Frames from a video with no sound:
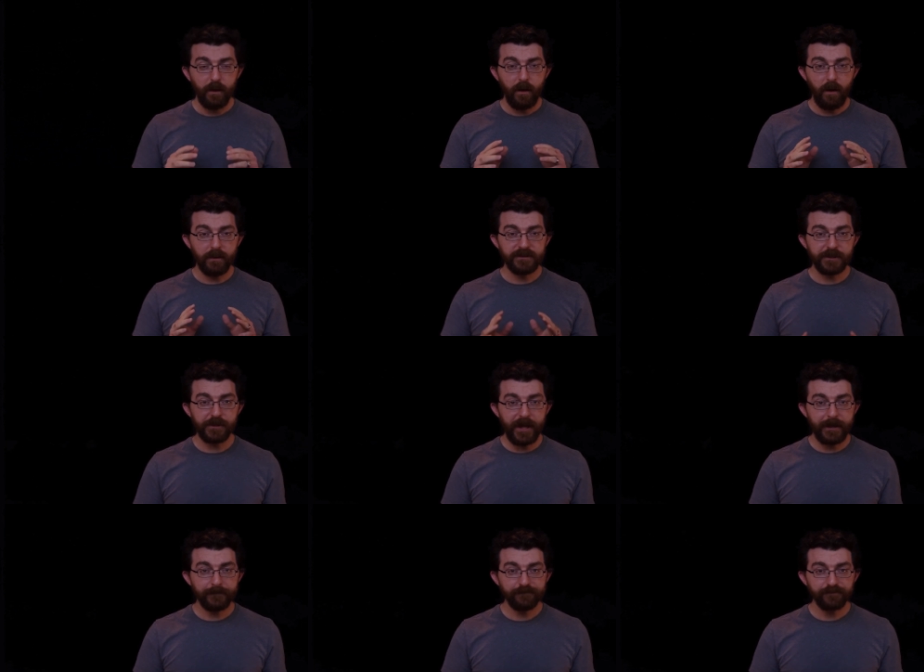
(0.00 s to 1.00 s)
Until
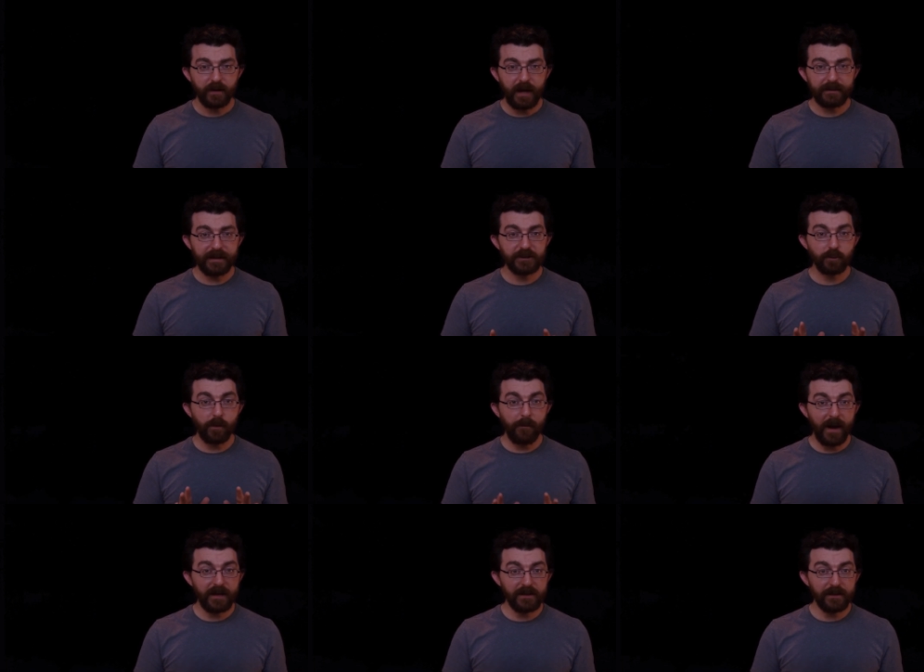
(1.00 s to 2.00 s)
then, I'd like to
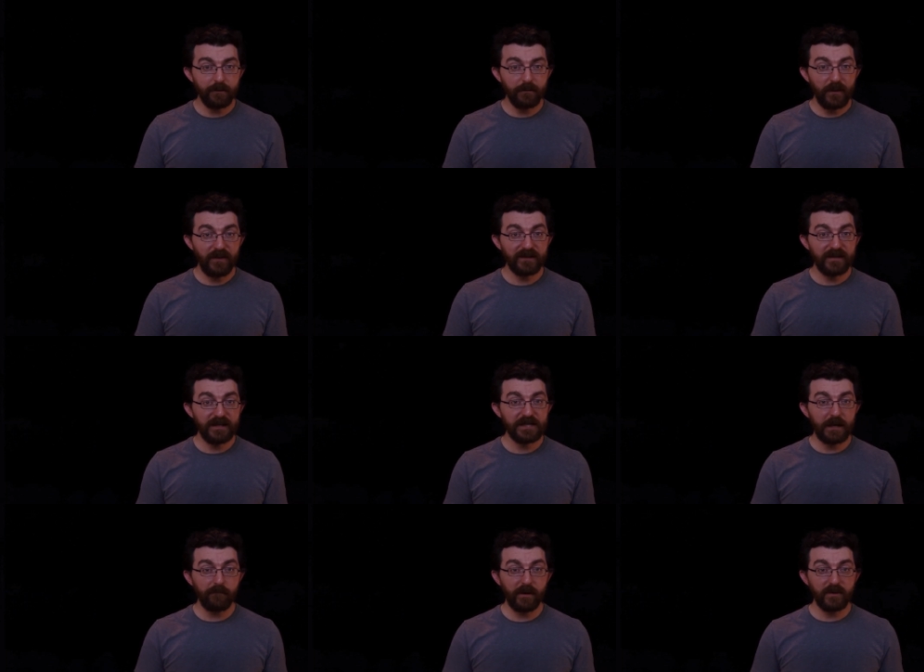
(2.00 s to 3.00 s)
remind you that the
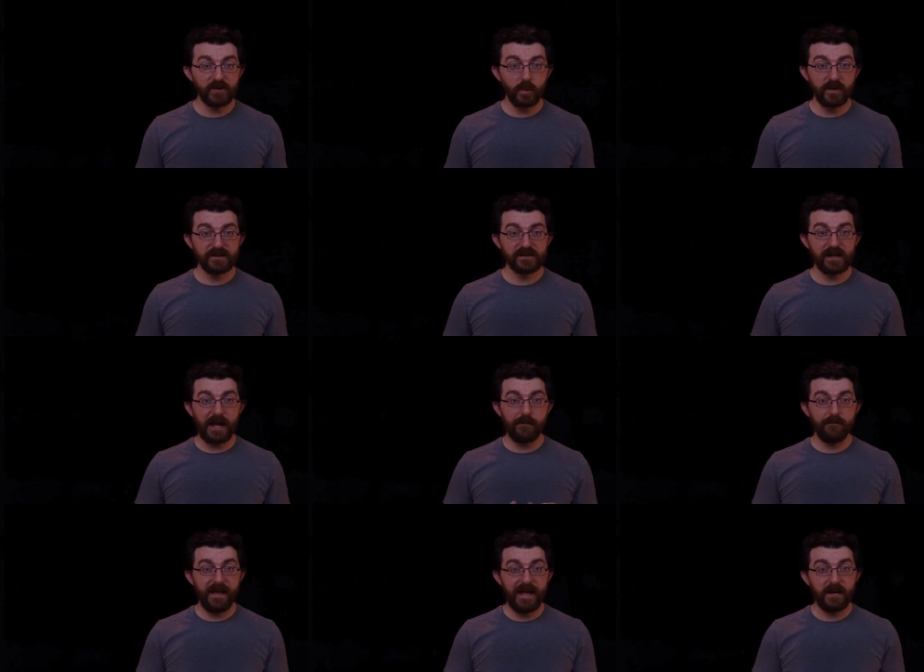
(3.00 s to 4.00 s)
teaching resources I
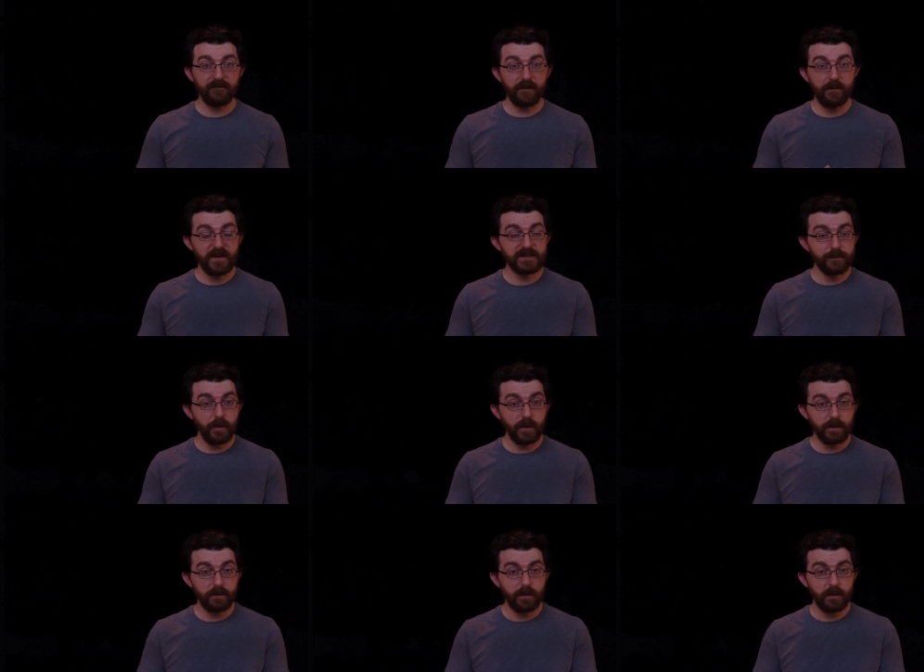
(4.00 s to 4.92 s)
made from this book,